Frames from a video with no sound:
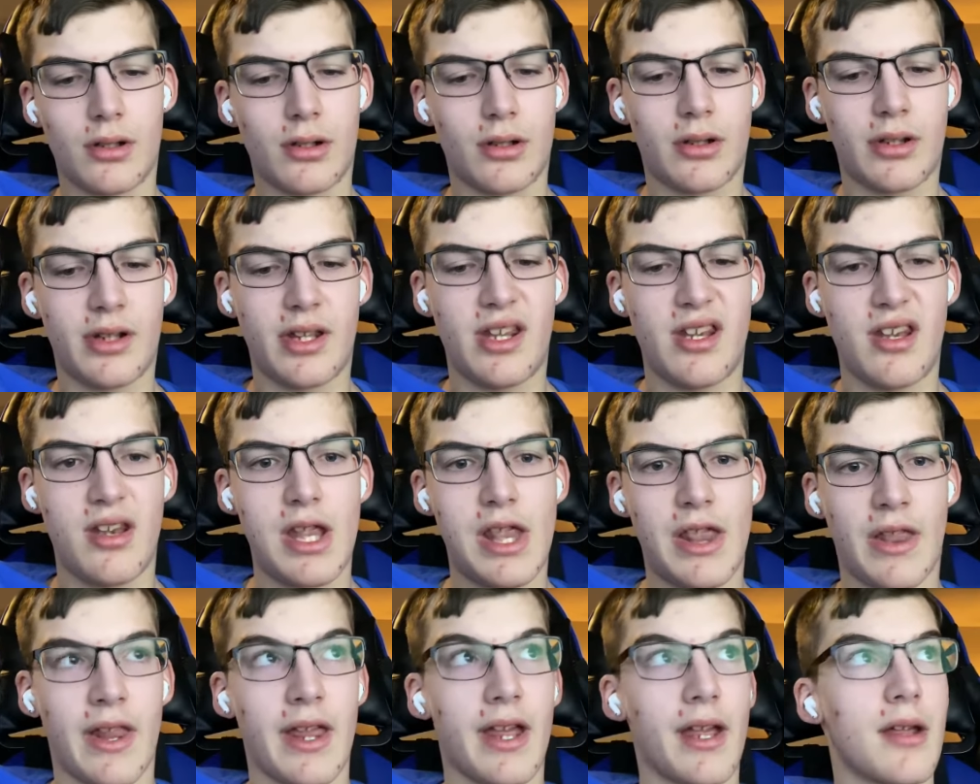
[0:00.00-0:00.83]

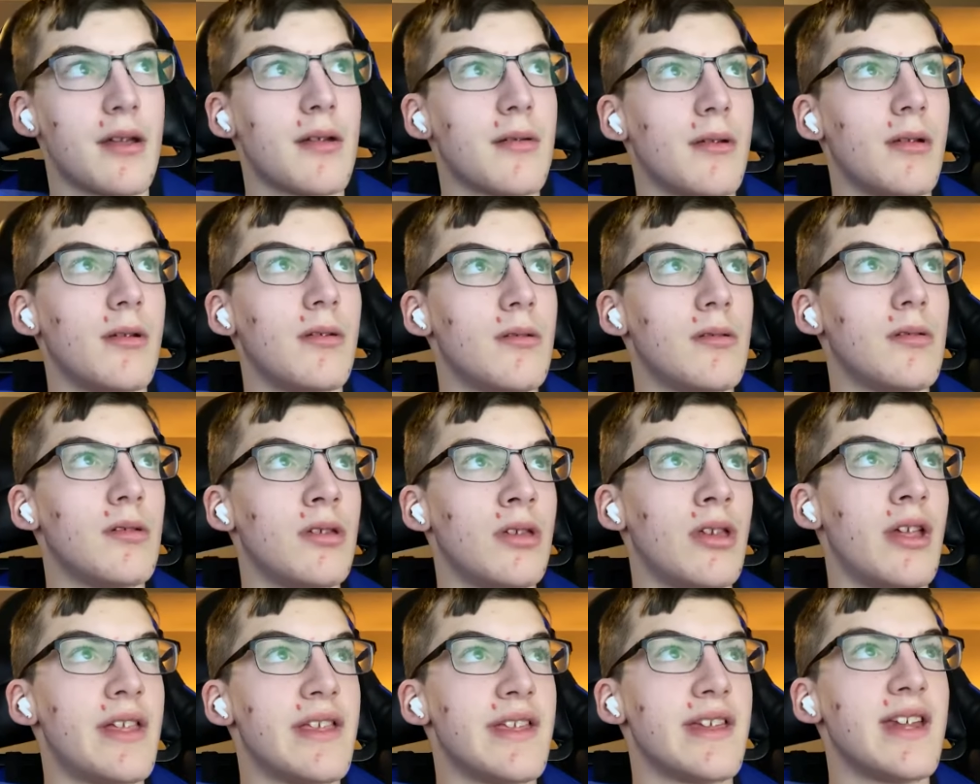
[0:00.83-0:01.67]
in
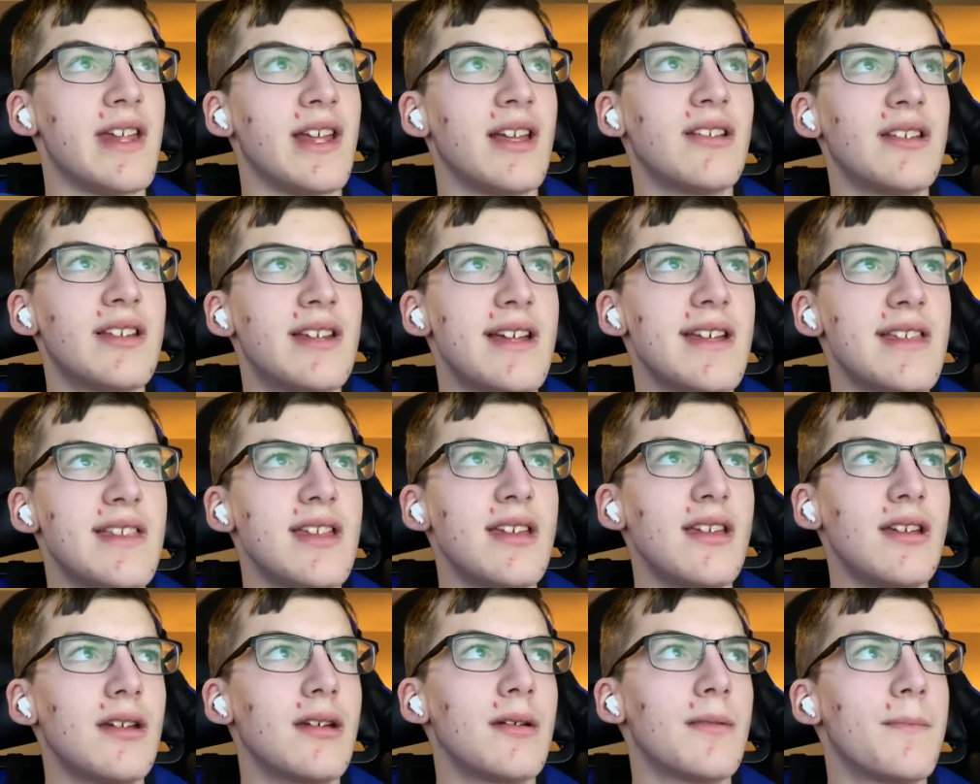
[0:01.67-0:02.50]
London, England, I
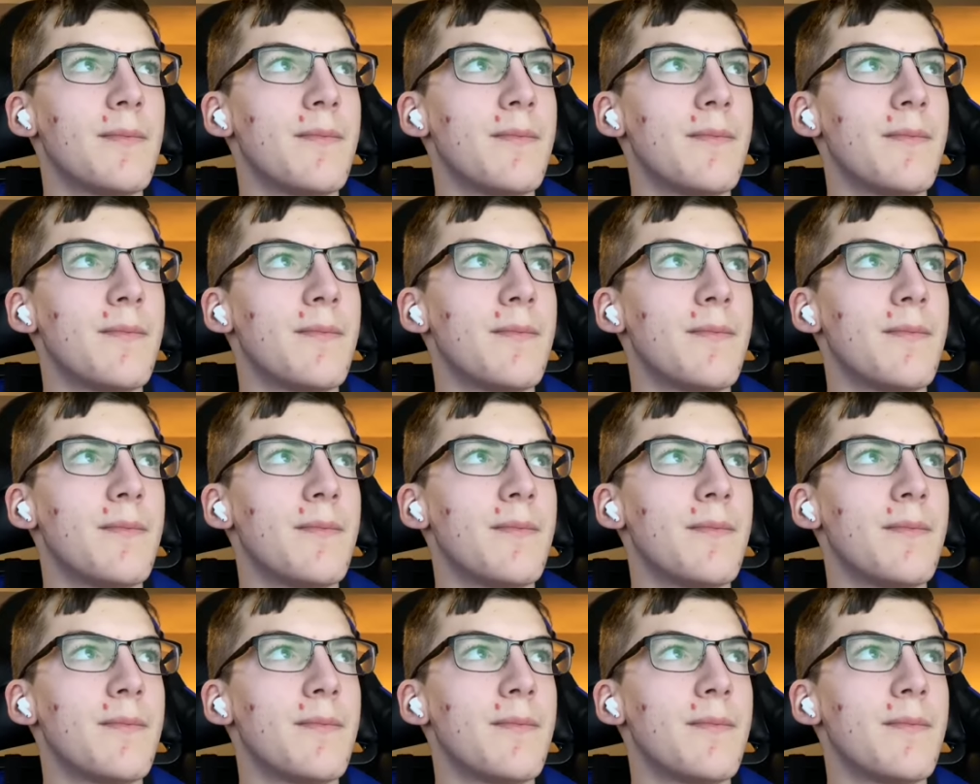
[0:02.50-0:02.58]
think,